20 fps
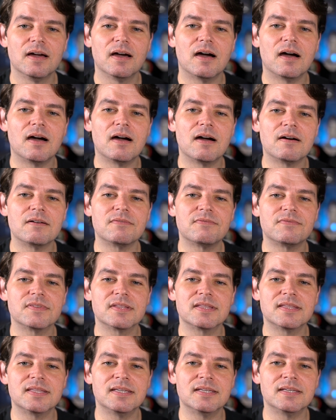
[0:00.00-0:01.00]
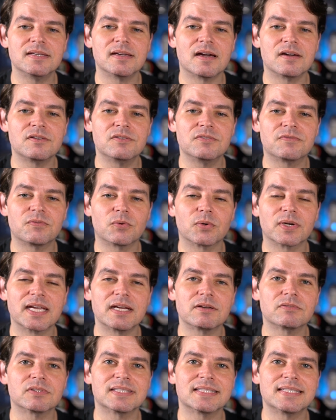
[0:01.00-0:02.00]
of the new
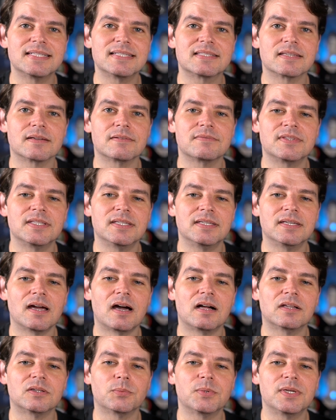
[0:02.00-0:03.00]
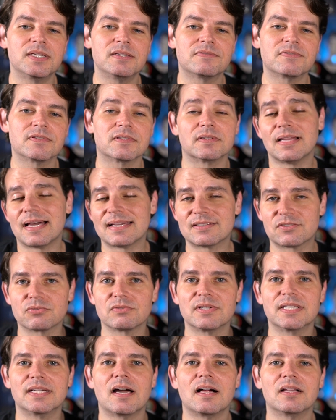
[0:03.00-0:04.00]
4K release of the the last
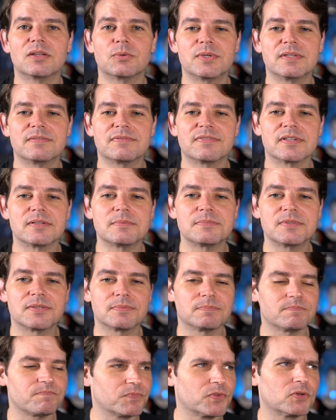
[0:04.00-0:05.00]
three Halloween films.